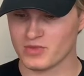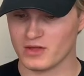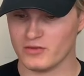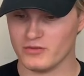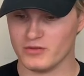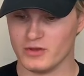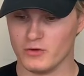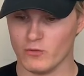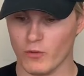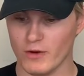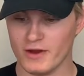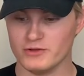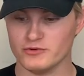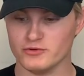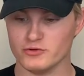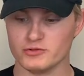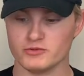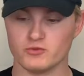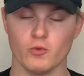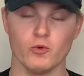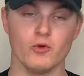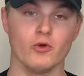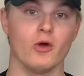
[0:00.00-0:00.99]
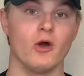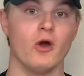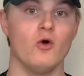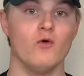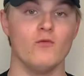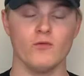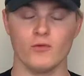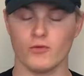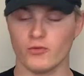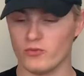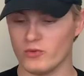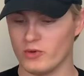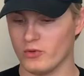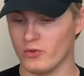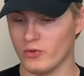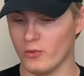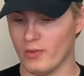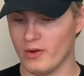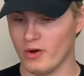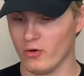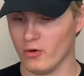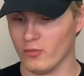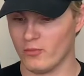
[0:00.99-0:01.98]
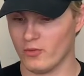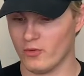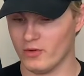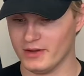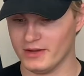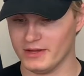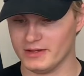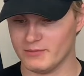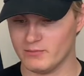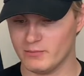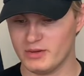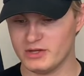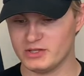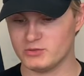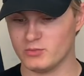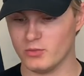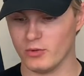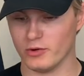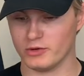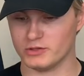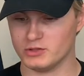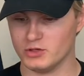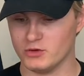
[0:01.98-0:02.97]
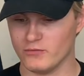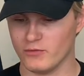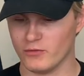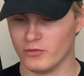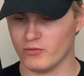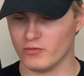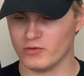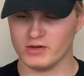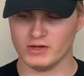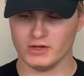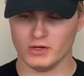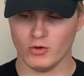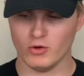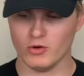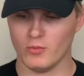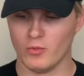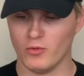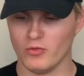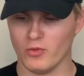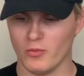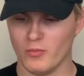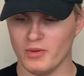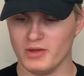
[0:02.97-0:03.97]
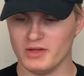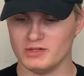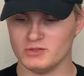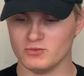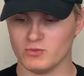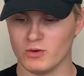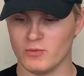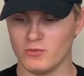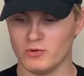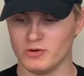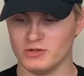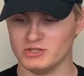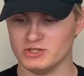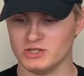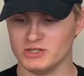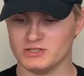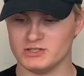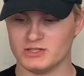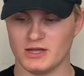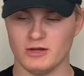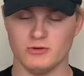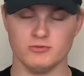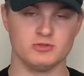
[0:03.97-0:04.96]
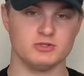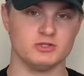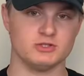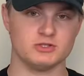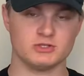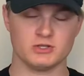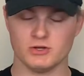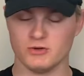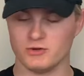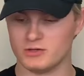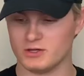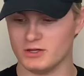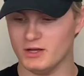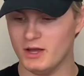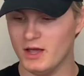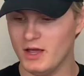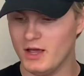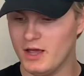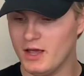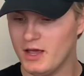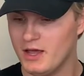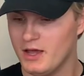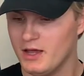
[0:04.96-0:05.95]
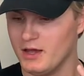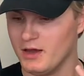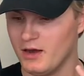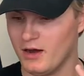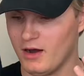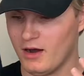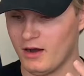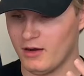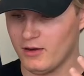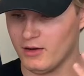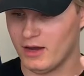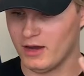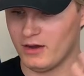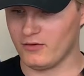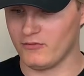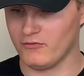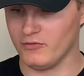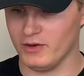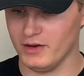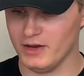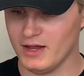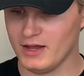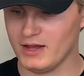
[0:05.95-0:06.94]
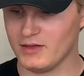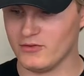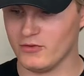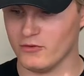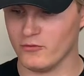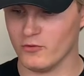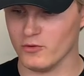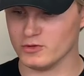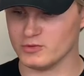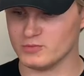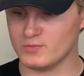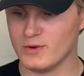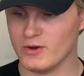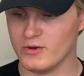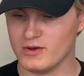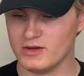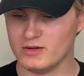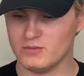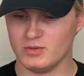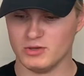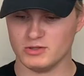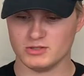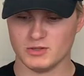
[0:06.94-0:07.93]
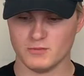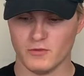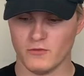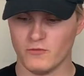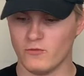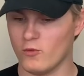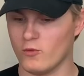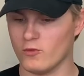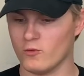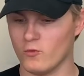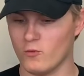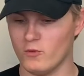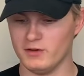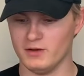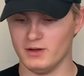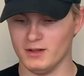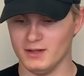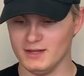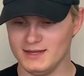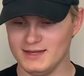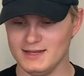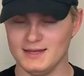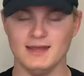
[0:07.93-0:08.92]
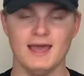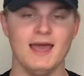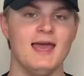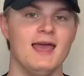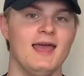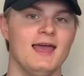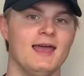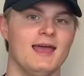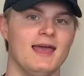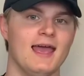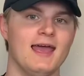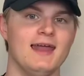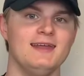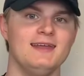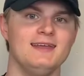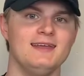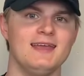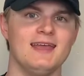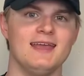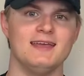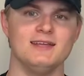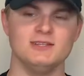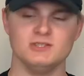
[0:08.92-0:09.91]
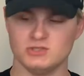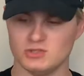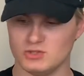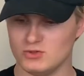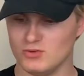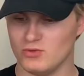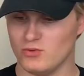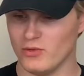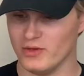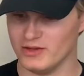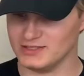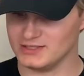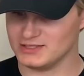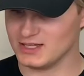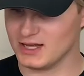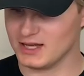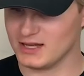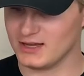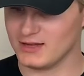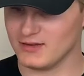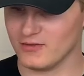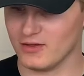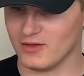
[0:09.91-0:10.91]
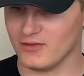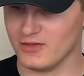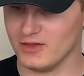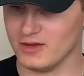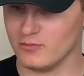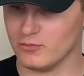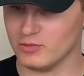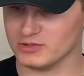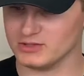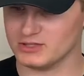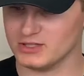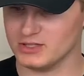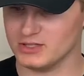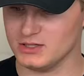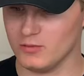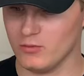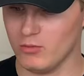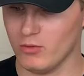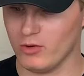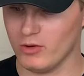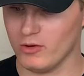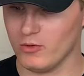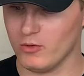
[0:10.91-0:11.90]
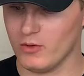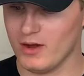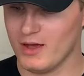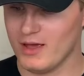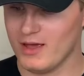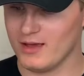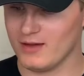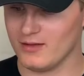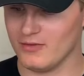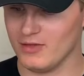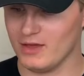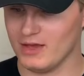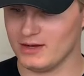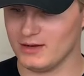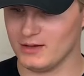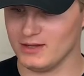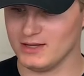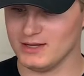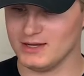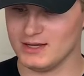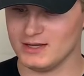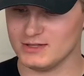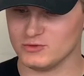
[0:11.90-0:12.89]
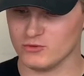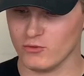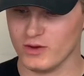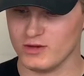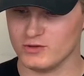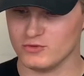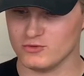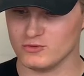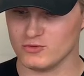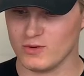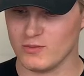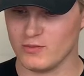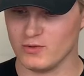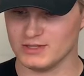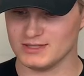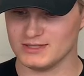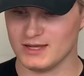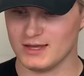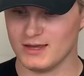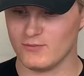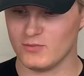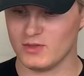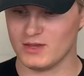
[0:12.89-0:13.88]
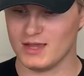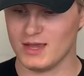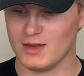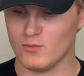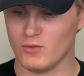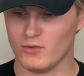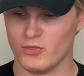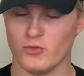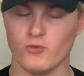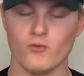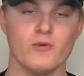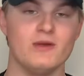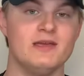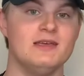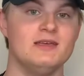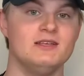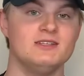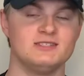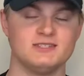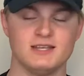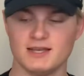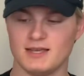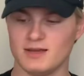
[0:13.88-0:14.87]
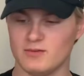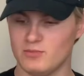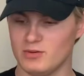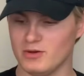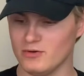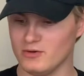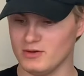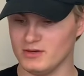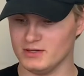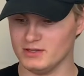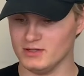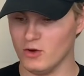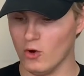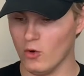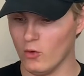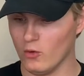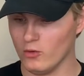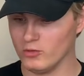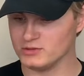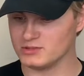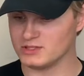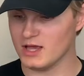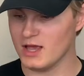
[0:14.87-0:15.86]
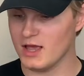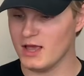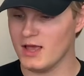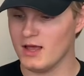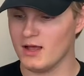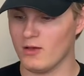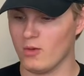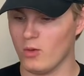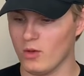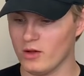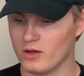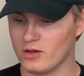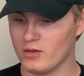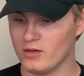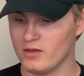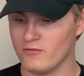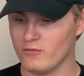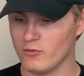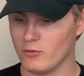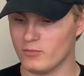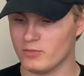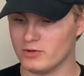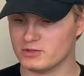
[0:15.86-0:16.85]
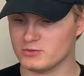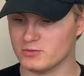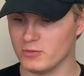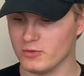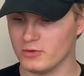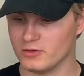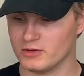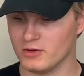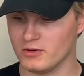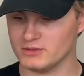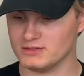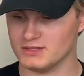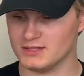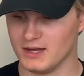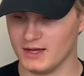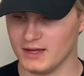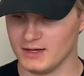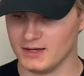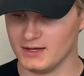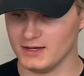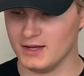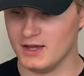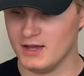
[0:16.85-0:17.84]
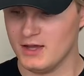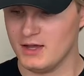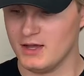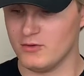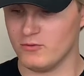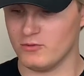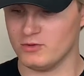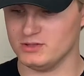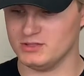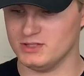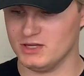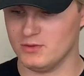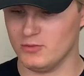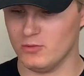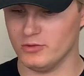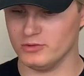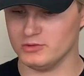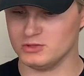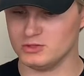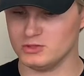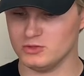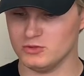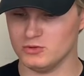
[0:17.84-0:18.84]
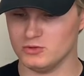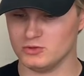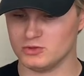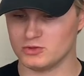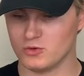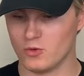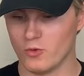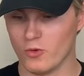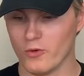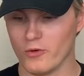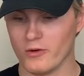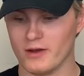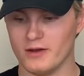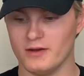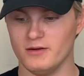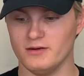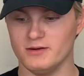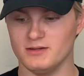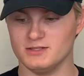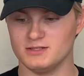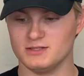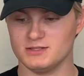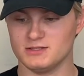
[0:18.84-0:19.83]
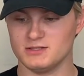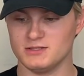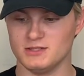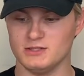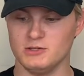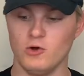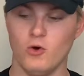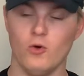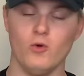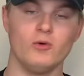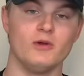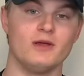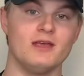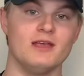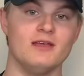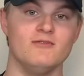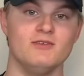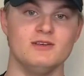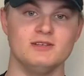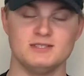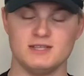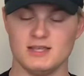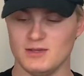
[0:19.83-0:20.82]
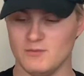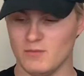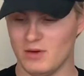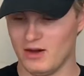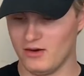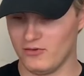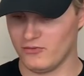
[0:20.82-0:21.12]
The Rangers were 0-for-3 on the power play. Pittsburgh 2-for-3. Notable, the Pens were able to chase out Shesterkin out of the net in the first period. Built up a 4-1 lead. Heading into the second, they then proceeded to blow that lead as the Rangers were able to tie up the game with 3 second period goals. Luckily for Pittsburgh, Danton Heinen was able to score an unassisted goal to give his team a